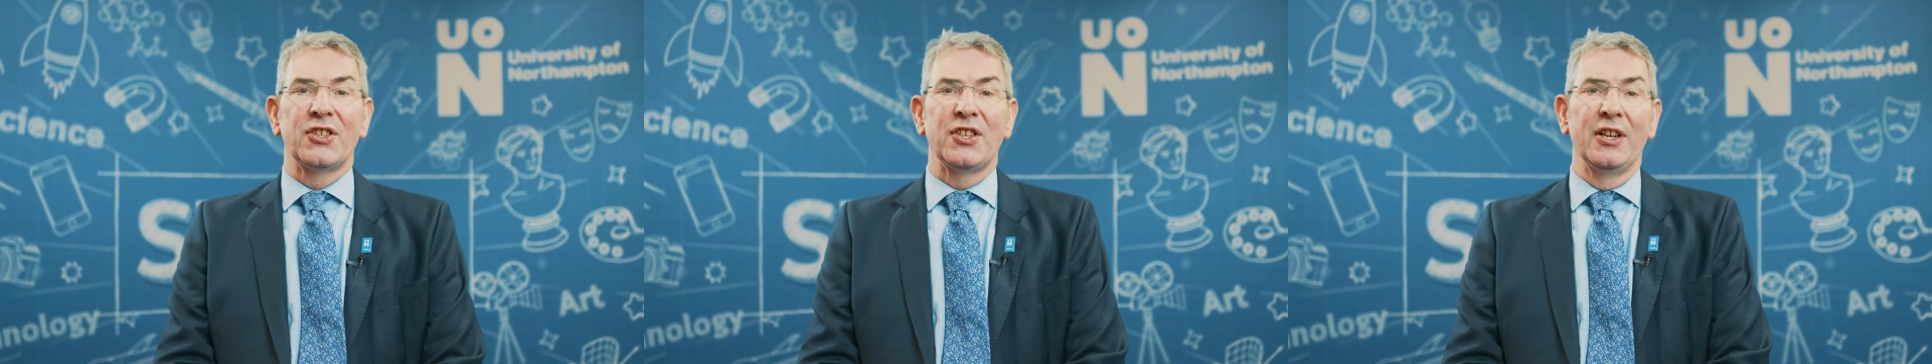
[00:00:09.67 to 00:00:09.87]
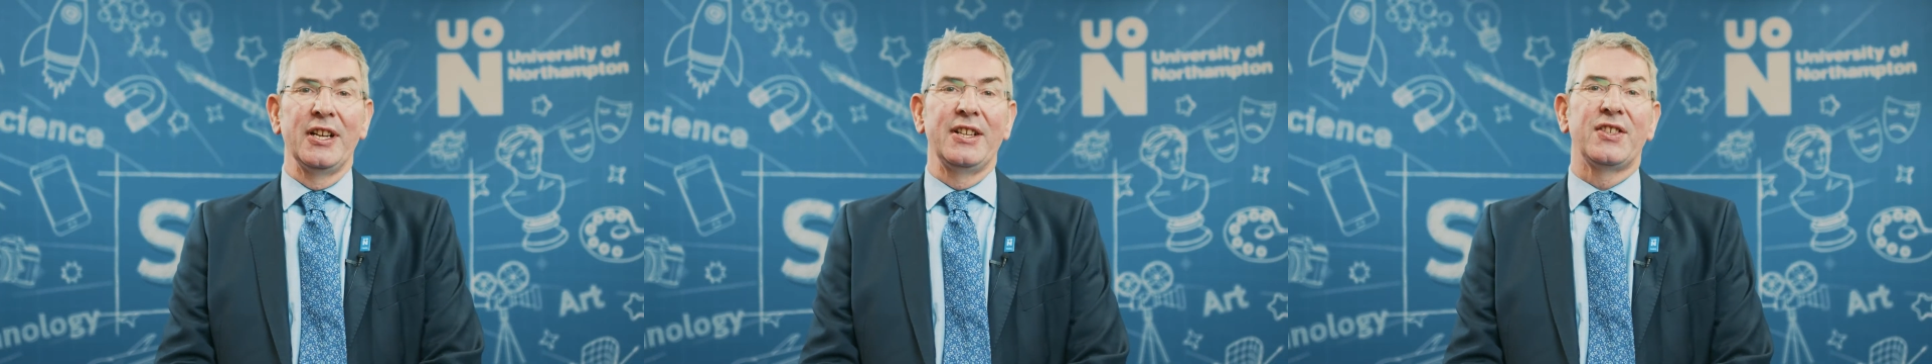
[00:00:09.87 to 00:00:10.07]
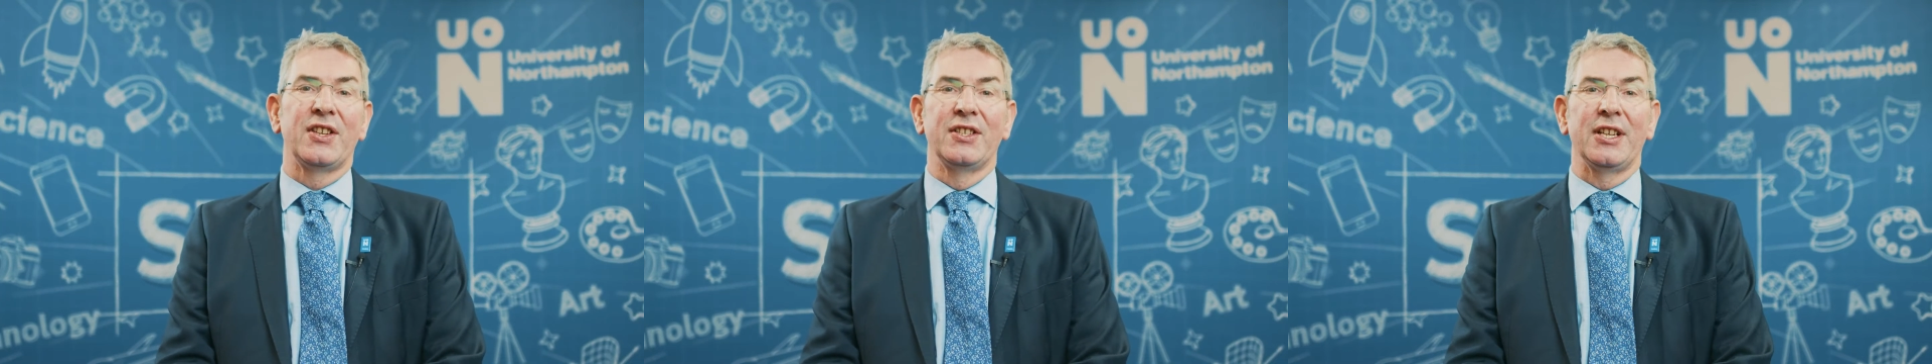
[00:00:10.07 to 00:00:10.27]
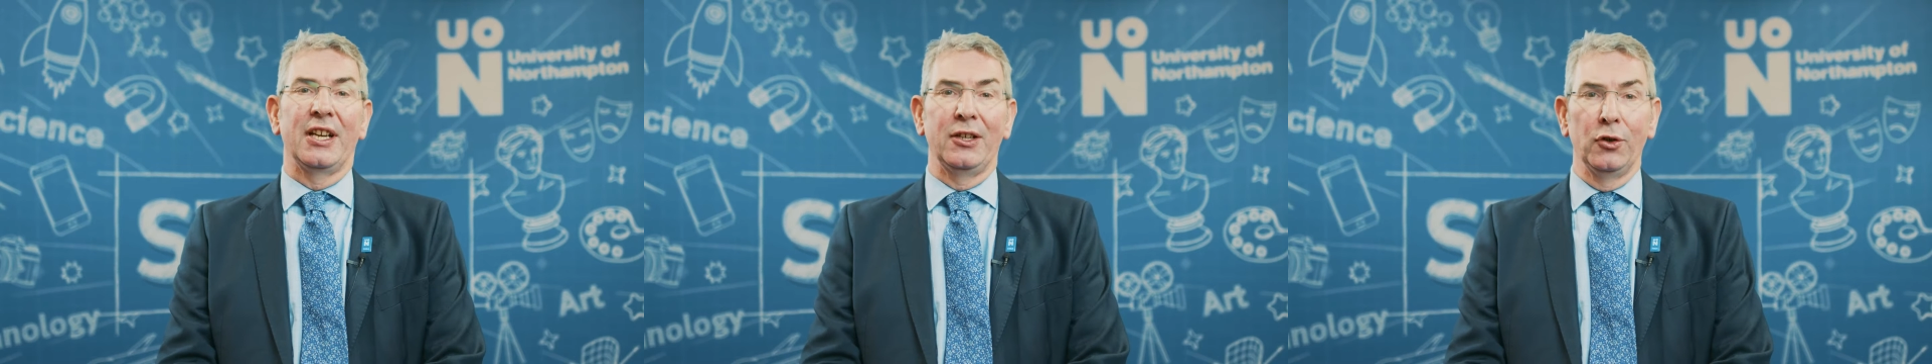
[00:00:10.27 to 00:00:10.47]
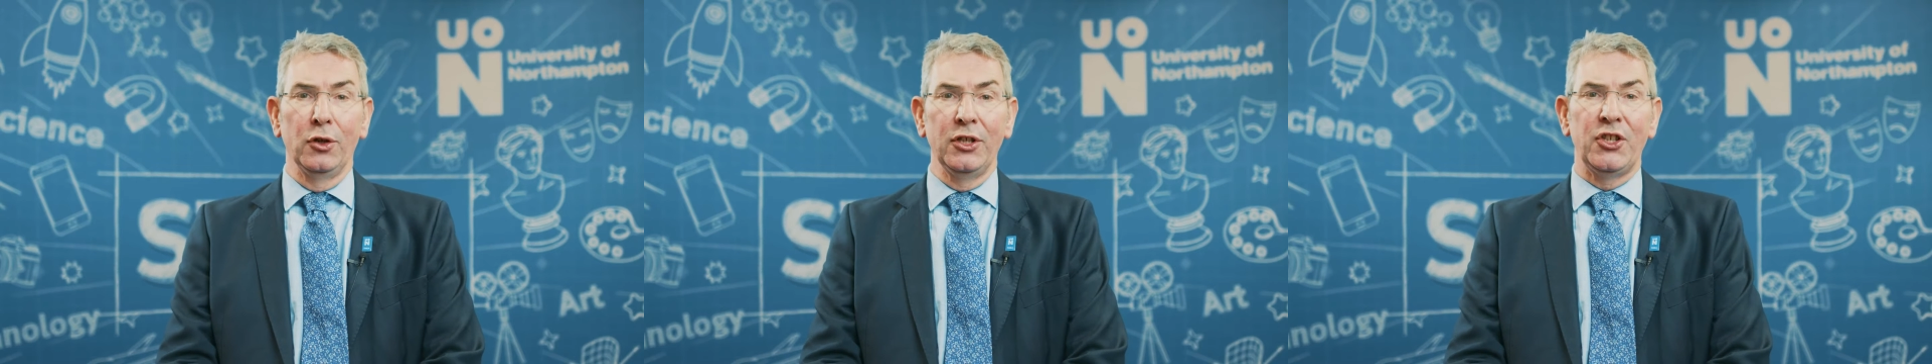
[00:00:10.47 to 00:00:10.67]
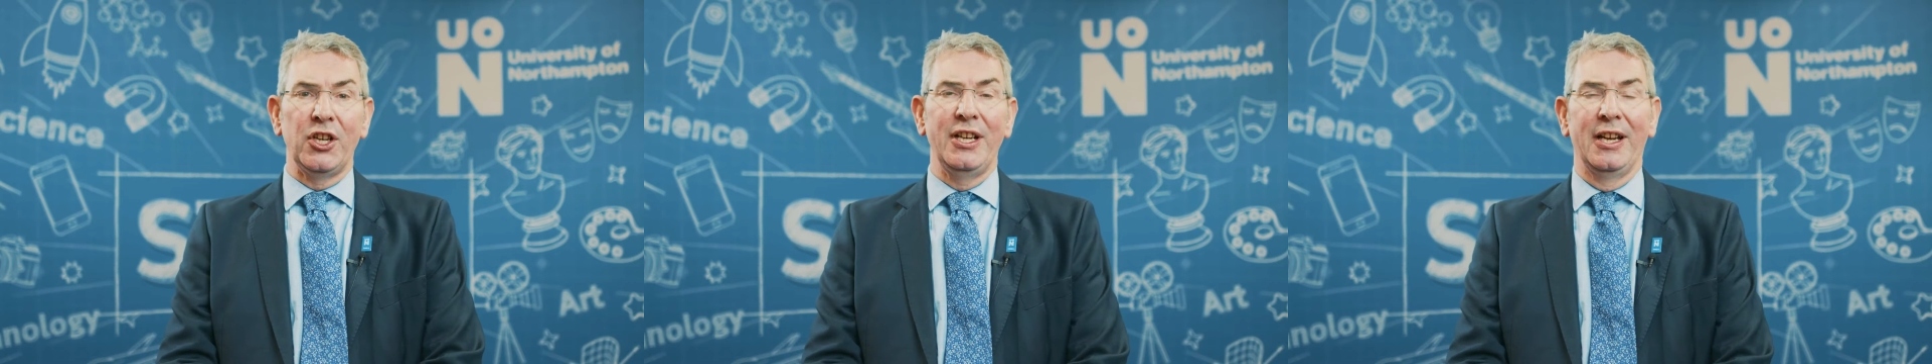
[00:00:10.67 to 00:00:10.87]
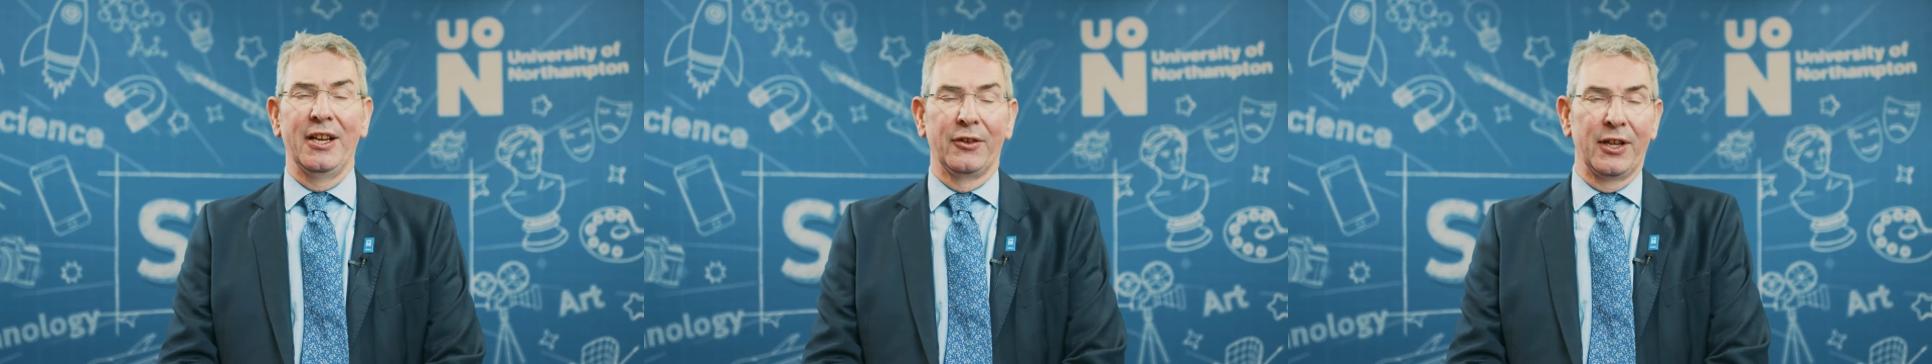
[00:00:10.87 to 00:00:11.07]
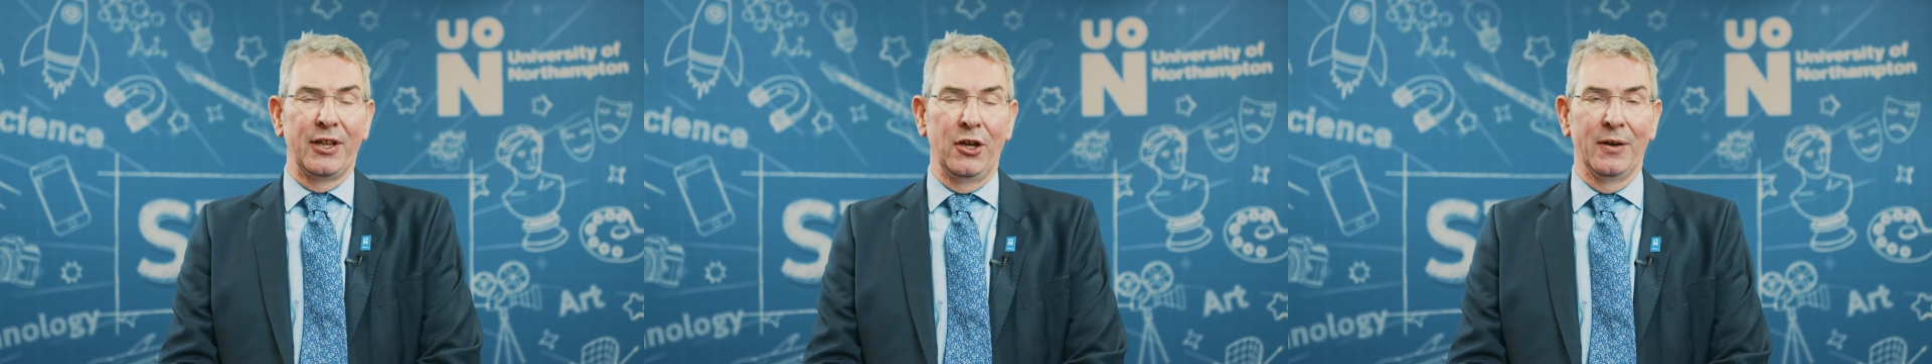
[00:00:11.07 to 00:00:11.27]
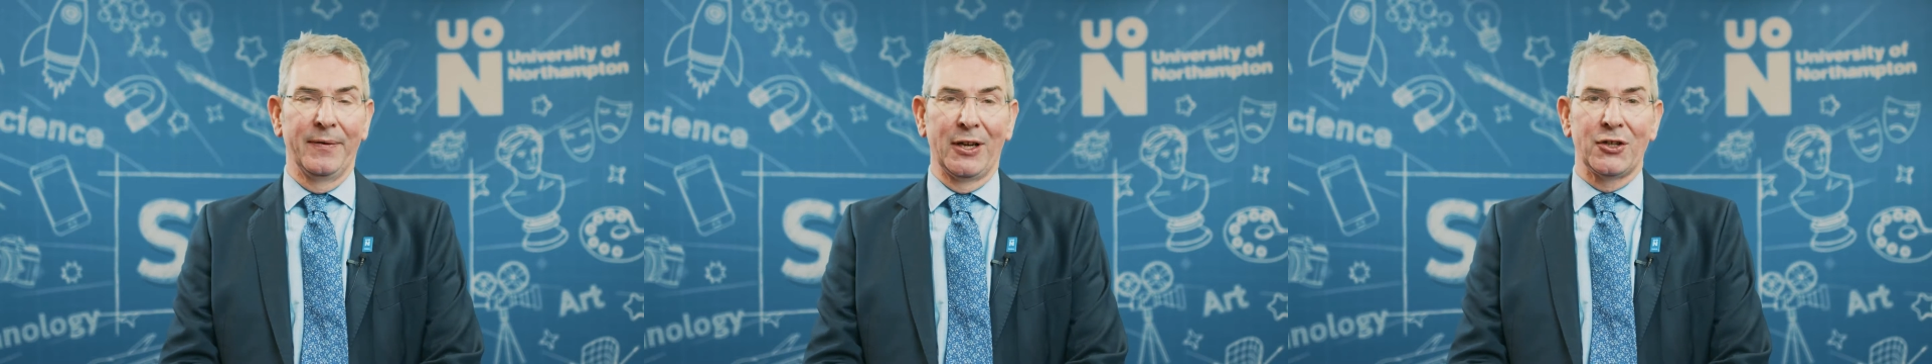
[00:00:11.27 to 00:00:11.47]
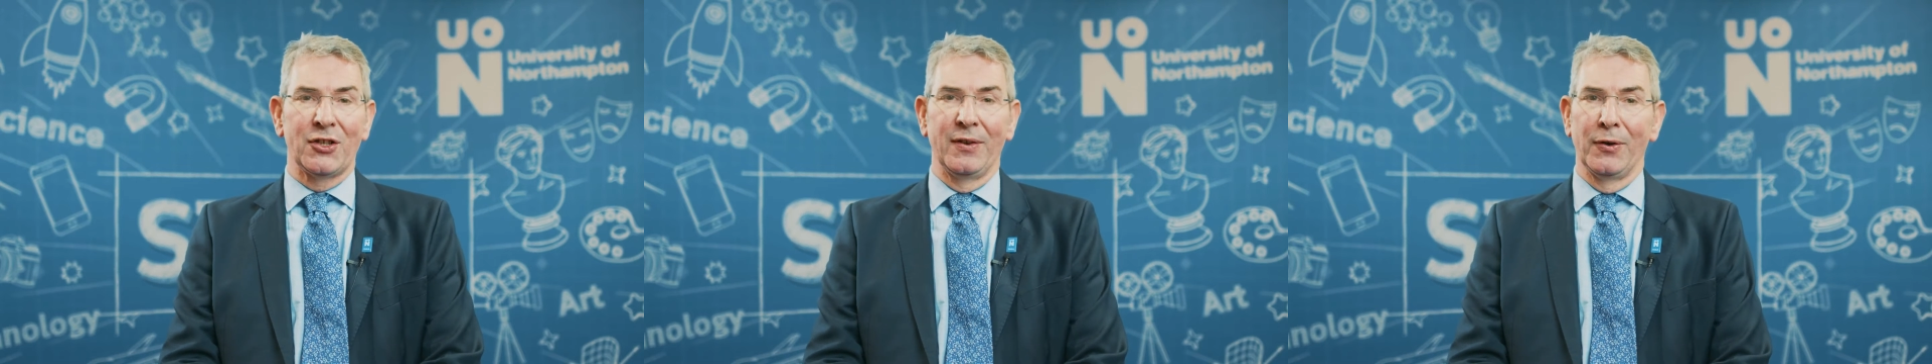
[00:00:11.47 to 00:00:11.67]
Science and Technology here at the
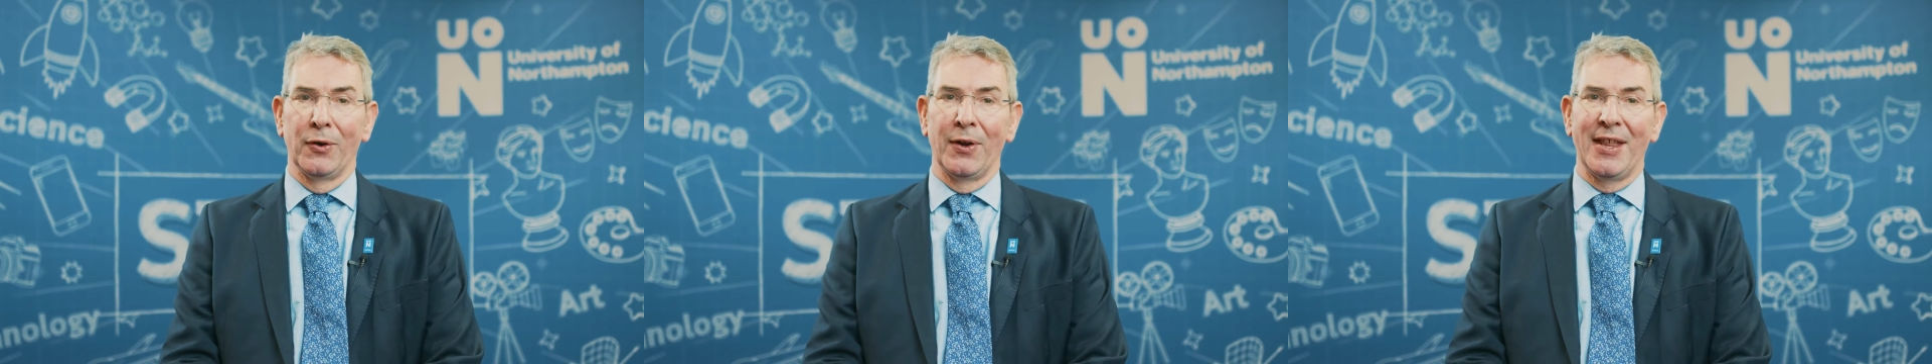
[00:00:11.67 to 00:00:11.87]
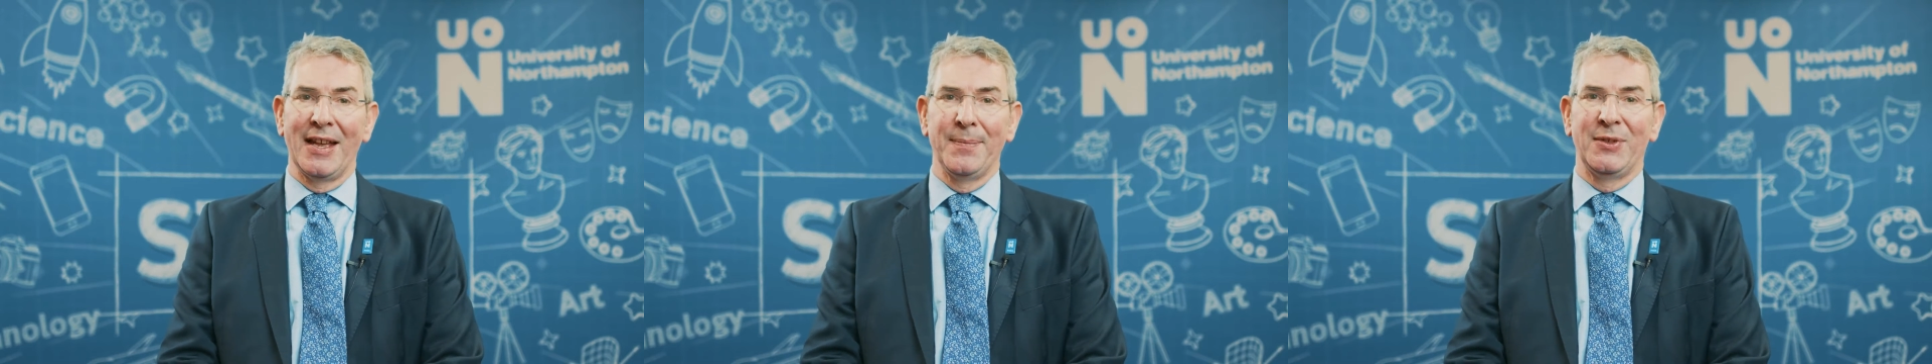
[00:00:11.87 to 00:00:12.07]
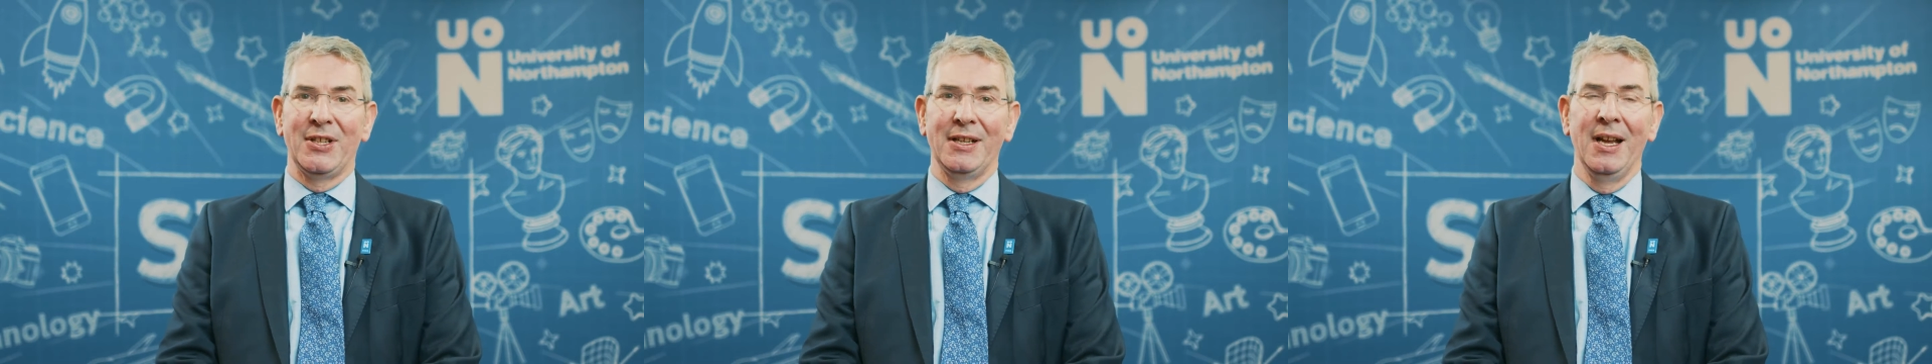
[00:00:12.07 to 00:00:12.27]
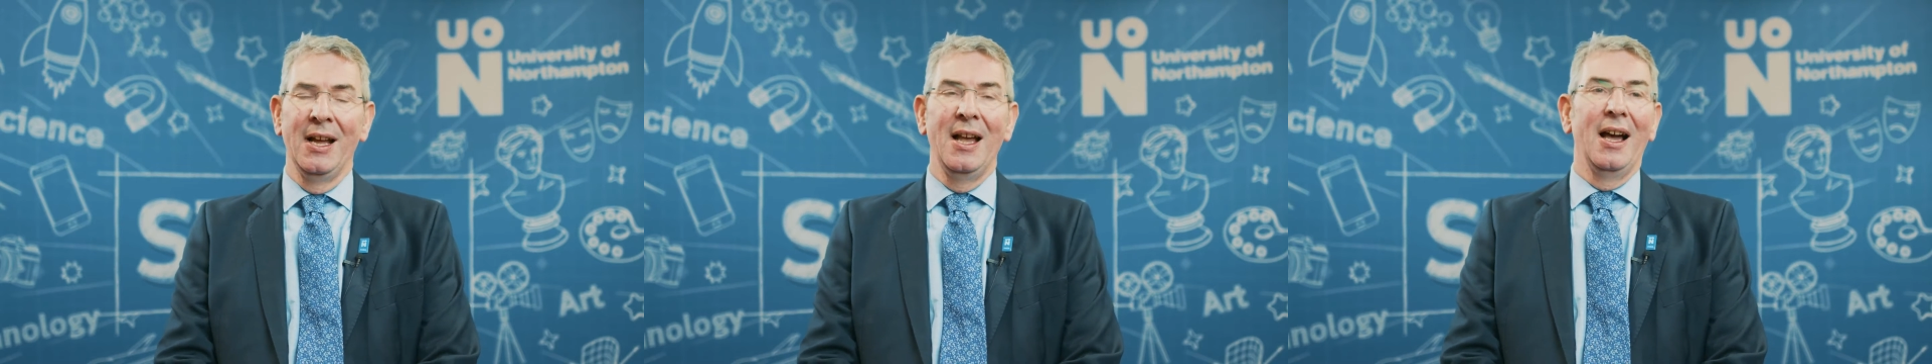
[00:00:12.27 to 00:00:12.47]
University of Northampton,